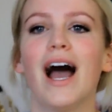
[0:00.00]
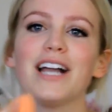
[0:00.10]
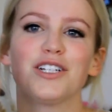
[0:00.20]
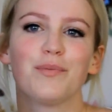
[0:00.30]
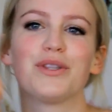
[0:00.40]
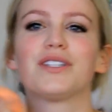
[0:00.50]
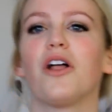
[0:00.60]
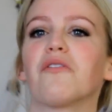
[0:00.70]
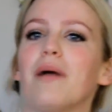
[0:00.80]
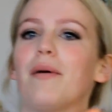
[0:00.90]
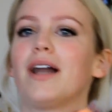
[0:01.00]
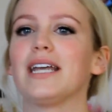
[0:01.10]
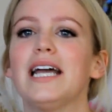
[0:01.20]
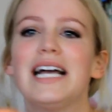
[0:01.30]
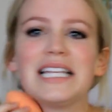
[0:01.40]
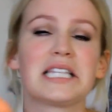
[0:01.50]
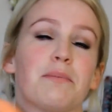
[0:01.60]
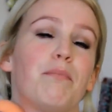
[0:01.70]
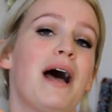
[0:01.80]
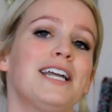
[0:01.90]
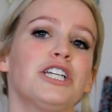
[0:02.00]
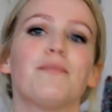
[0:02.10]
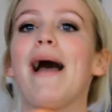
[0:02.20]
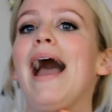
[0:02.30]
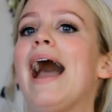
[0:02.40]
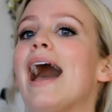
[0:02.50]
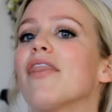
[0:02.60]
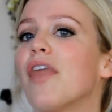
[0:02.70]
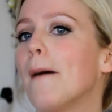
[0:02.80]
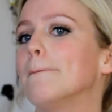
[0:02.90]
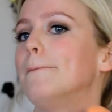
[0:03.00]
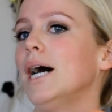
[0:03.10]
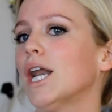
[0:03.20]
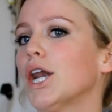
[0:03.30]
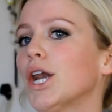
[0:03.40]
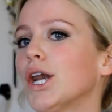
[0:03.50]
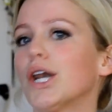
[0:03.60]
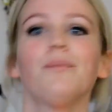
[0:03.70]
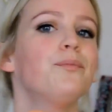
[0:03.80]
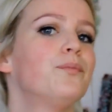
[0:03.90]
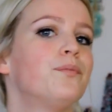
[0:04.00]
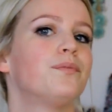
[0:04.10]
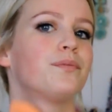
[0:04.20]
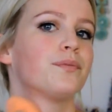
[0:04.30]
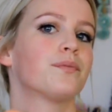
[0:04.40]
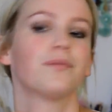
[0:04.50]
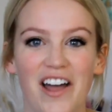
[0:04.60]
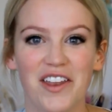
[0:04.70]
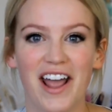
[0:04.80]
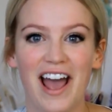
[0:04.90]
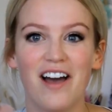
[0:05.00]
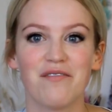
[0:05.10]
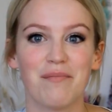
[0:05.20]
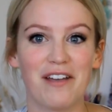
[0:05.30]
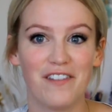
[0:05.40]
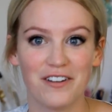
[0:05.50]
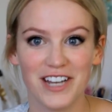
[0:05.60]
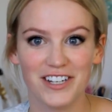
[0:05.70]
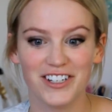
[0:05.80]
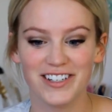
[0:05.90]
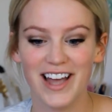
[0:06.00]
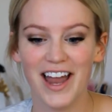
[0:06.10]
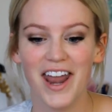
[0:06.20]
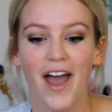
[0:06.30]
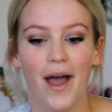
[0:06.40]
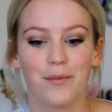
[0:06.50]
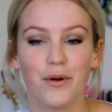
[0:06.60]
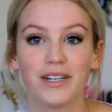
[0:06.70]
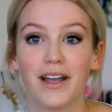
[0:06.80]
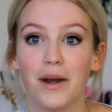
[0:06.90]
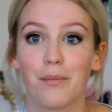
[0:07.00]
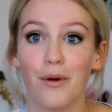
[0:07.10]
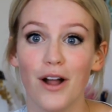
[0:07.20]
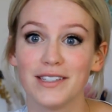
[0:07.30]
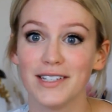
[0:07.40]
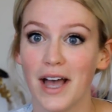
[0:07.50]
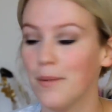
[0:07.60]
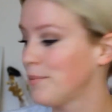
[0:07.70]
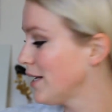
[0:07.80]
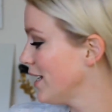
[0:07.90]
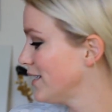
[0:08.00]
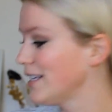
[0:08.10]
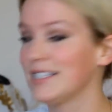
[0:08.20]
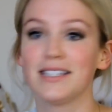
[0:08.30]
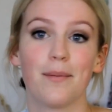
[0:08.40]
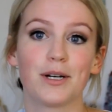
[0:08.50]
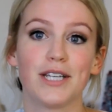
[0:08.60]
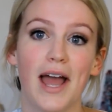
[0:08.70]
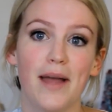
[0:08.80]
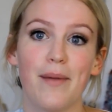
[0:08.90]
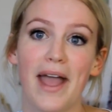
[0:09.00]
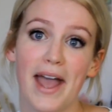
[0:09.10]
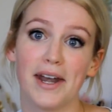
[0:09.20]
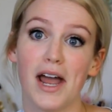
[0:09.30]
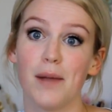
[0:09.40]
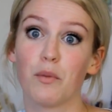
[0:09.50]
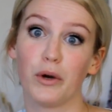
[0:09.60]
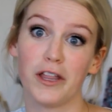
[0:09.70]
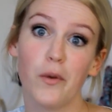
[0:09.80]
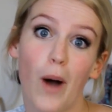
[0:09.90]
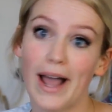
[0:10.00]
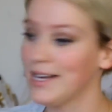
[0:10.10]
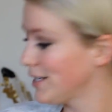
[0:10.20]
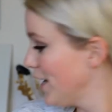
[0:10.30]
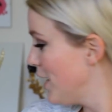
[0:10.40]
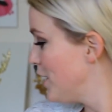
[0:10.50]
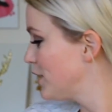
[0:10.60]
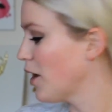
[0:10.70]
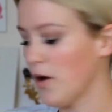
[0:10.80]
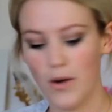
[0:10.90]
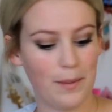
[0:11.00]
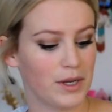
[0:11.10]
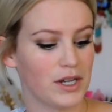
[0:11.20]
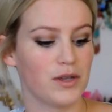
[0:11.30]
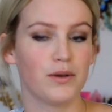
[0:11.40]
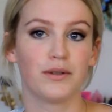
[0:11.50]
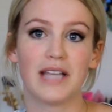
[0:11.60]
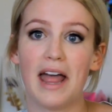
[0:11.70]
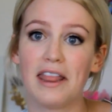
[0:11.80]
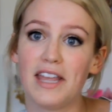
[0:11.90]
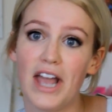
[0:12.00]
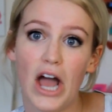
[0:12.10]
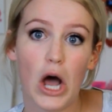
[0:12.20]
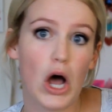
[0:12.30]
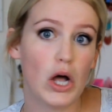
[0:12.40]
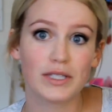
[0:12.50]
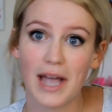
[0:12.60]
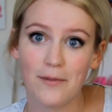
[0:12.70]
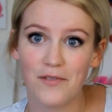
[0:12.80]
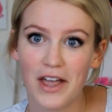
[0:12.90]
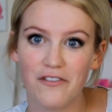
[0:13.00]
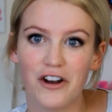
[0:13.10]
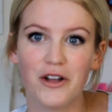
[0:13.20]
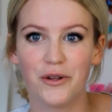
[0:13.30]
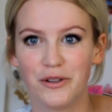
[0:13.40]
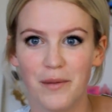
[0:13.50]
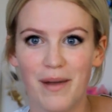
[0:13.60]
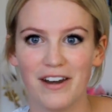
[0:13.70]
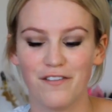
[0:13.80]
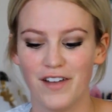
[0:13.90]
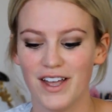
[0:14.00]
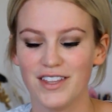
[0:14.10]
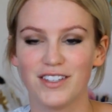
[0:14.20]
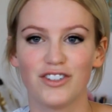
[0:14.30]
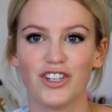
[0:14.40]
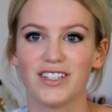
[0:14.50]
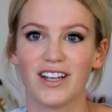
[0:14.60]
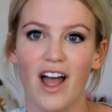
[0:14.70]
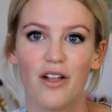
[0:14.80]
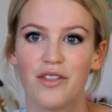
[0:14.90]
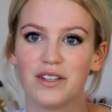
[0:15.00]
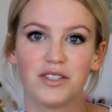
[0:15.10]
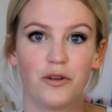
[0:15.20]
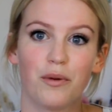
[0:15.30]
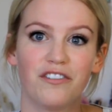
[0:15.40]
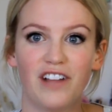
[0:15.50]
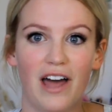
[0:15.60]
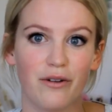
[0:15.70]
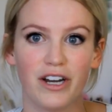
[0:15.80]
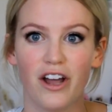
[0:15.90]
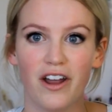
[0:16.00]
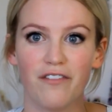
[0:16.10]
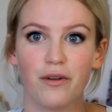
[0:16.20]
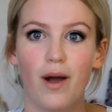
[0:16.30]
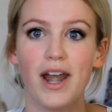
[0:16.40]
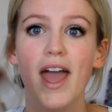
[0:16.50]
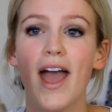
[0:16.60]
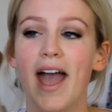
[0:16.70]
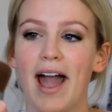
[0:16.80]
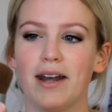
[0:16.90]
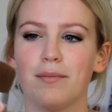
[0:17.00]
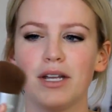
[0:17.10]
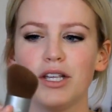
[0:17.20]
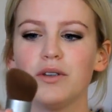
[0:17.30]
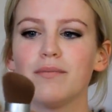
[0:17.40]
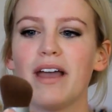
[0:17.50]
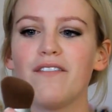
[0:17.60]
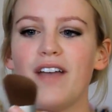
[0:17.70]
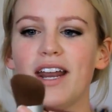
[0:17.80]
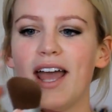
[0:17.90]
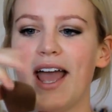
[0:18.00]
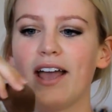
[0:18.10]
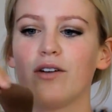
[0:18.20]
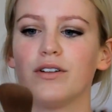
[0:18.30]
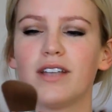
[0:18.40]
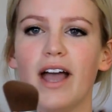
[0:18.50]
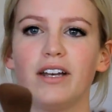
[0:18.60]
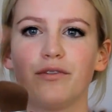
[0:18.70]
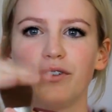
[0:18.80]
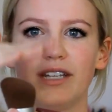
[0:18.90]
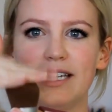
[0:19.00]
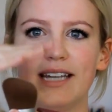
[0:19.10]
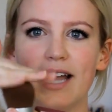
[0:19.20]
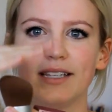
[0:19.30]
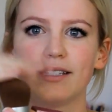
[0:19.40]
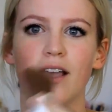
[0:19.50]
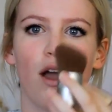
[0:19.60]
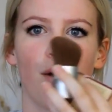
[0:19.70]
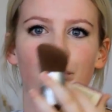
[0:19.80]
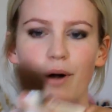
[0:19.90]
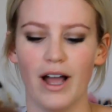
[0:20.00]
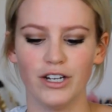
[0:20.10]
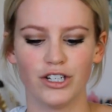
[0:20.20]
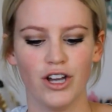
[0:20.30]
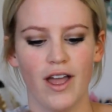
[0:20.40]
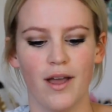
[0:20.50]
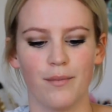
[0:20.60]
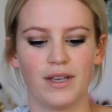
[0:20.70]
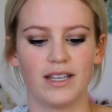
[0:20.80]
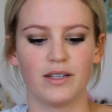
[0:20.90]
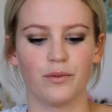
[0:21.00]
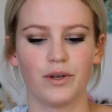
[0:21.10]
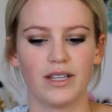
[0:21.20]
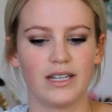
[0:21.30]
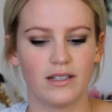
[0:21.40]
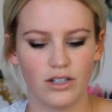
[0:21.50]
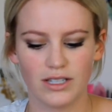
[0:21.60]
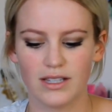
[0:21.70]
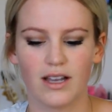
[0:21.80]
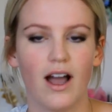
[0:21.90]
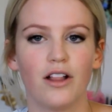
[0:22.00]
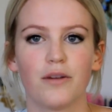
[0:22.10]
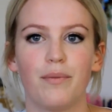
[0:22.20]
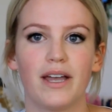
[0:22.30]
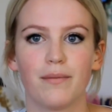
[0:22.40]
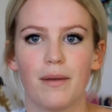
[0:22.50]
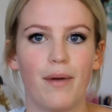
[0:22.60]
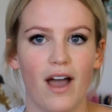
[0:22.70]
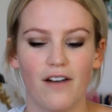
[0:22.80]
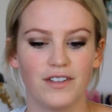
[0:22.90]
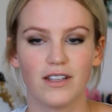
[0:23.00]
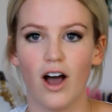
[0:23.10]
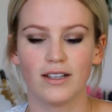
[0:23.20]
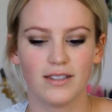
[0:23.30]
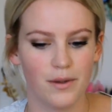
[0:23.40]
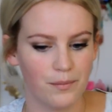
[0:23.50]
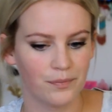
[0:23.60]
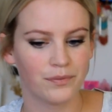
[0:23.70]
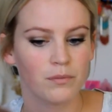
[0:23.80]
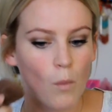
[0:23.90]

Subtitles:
I could just put this all over my body. Sponge bath! Now that I have my foundation done, I'm going to kind of bronze it up because it is summertime and I'm really white. So I'm going to use the all-time favorite Hoola Benefit. This is just a color that's super flattering on everyone. And I'm going to use my Aveda angled kind of really dense brush because it really just, the color pigment payoff is awesome.